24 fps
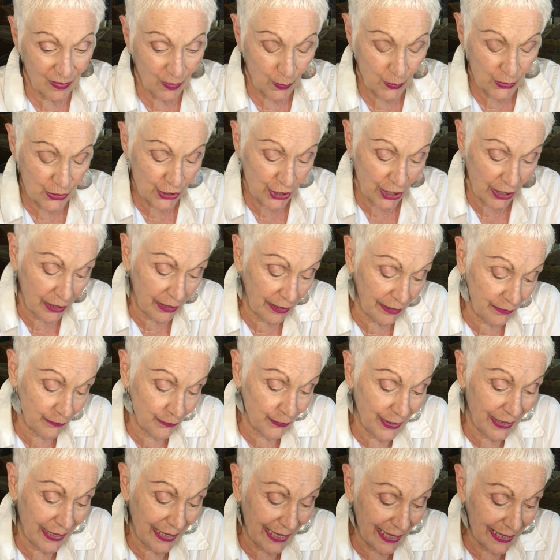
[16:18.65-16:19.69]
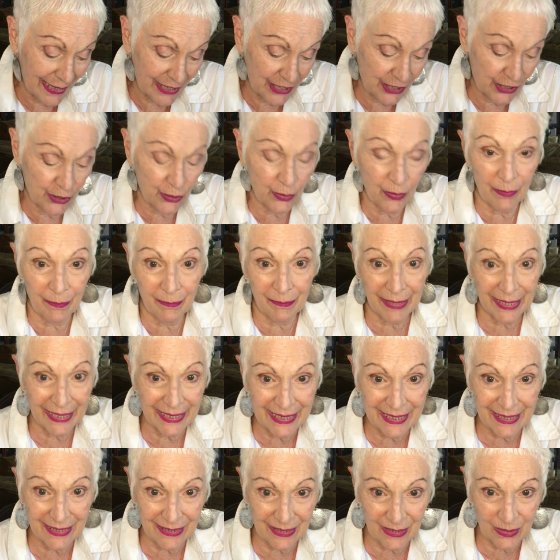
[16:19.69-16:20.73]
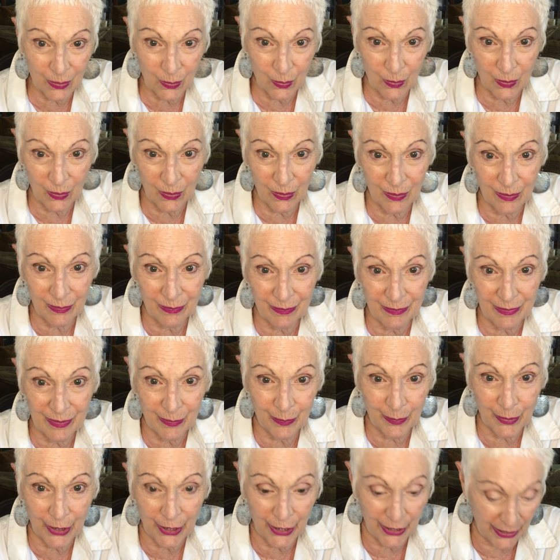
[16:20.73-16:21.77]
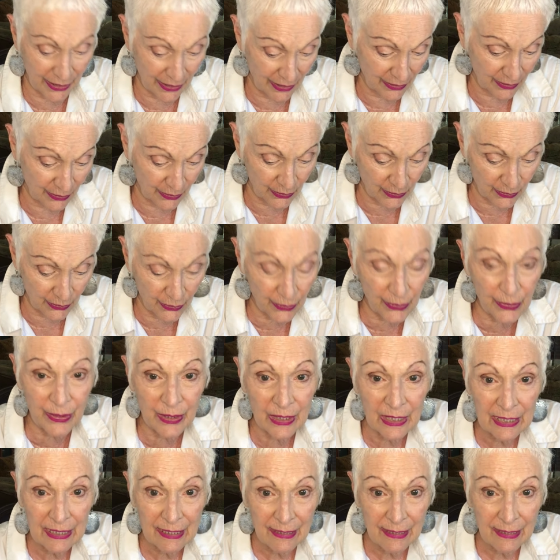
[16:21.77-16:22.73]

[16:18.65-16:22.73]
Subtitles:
which I kind of related to a mighty soul departing the earth.